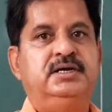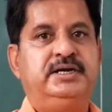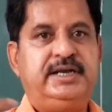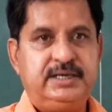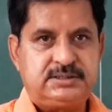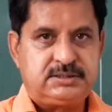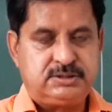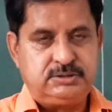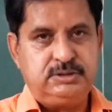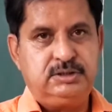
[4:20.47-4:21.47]

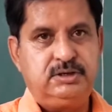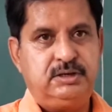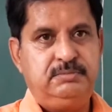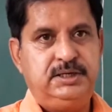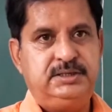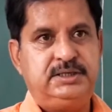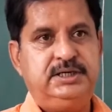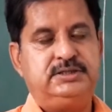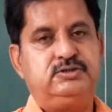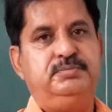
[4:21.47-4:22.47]
tax to the government, he
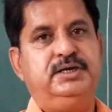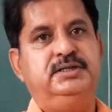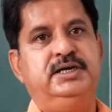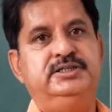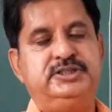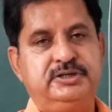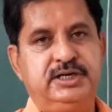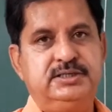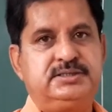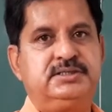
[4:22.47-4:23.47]
has to pay the
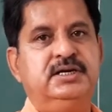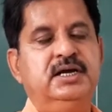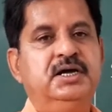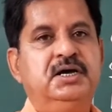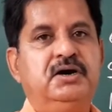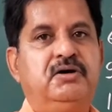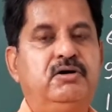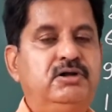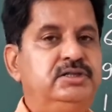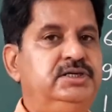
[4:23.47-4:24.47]
insurance.
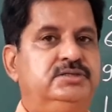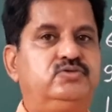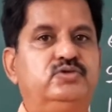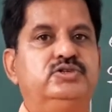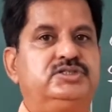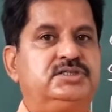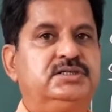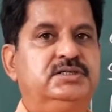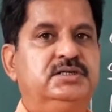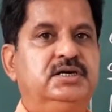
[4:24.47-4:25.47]
All these
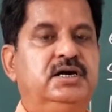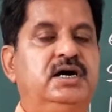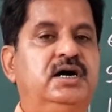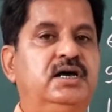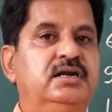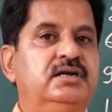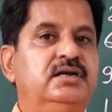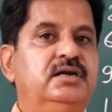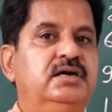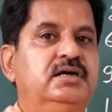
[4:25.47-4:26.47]
costs
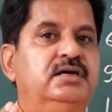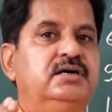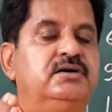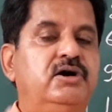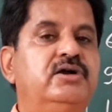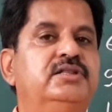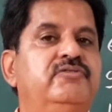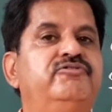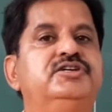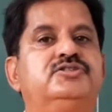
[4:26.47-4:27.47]
are called
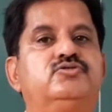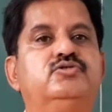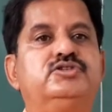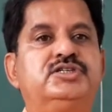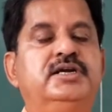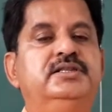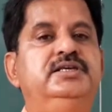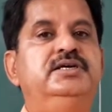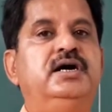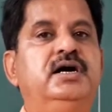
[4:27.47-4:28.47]
the fixed costs and
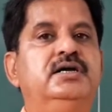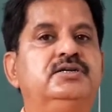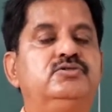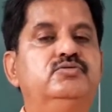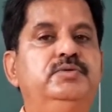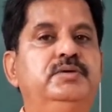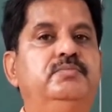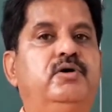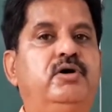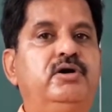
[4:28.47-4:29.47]
they are to be
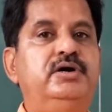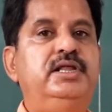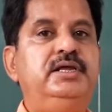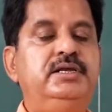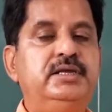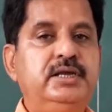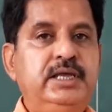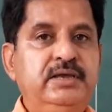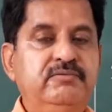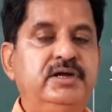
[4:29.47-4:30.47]
borne
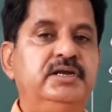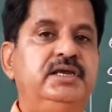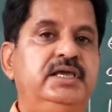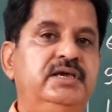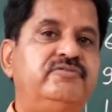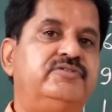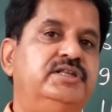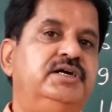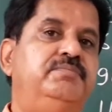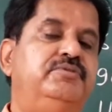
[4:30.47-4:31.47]
even if
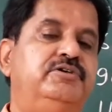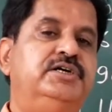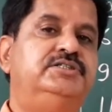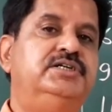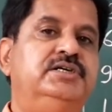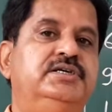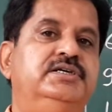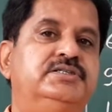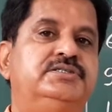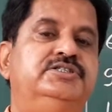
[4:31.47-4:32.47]
the production
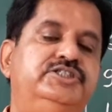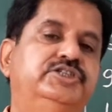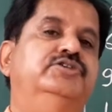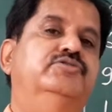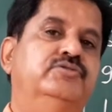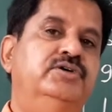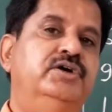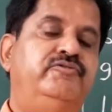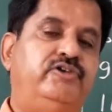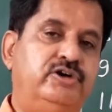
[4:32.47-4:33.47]
is zero
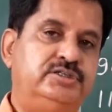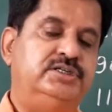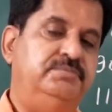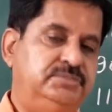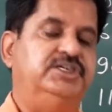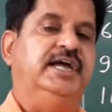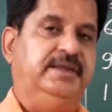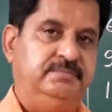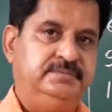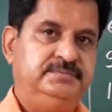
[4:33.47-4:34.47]
for some
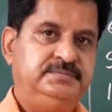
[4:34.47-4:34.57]
time.